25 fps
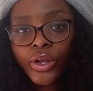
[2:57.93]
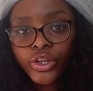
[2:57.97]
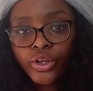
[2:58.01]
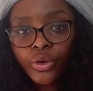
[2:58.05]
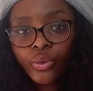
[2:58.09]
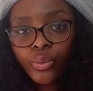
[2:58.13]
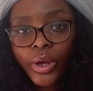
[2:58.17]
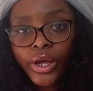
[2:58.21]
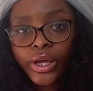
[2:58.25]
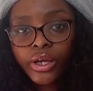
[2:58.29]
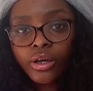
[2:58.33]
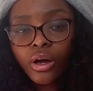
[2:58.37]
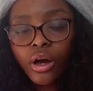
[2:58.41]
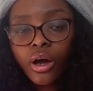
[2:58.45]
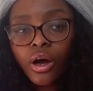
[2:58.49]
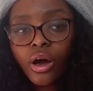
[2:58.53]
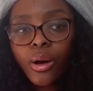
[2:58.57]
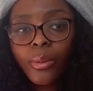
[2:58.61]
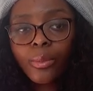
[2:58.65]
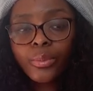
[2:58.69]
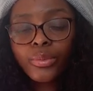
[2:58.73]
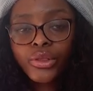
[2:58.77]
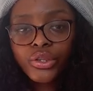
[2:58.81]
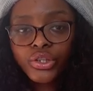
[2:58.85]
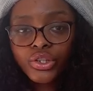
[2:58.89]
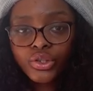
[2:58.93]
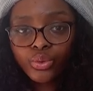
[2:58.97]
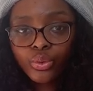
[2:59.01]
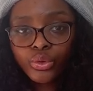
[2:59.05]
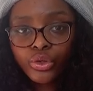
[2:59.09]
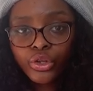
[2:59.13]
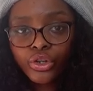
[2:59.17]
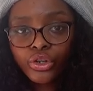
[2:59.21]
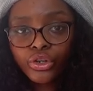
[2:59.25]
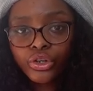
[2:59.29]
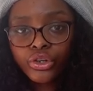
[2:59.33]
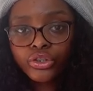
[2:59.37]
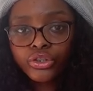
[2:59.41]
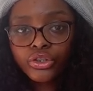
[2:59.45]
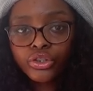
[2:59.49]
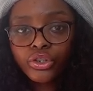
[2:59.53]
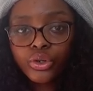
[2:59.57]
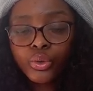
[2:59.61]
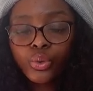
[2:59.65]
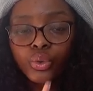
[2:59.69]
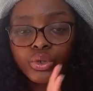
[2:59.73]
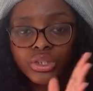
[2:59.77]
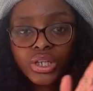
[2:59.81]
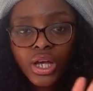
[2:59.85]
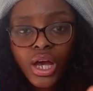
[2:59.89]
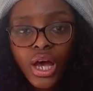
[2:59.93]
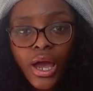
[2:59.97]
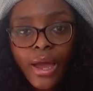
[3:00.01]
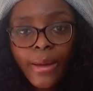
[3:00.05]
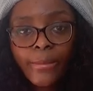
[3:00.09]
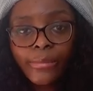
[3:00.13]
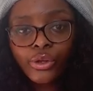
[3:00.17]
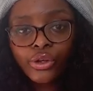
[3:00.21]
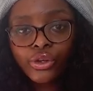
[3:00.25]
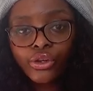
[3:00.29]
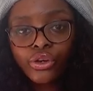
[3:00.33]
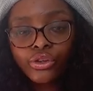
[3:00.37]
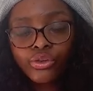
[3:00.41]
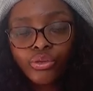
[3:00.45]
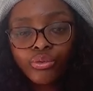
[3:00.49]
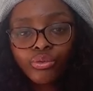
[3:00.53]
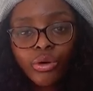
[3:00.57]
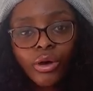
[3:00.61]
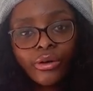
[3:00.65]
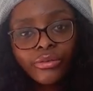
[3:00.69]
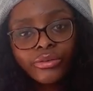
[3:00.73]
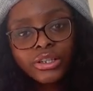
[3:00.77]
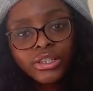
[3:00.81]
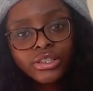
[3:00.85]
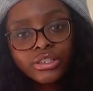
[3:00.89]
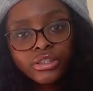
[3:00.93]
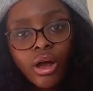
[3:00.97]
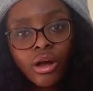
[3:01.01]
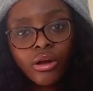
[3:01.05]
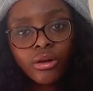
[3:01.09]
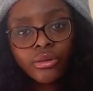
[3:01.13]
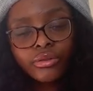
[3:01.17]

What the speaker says: you wake up, this is what you're gonna do. What time are you gonna roughly start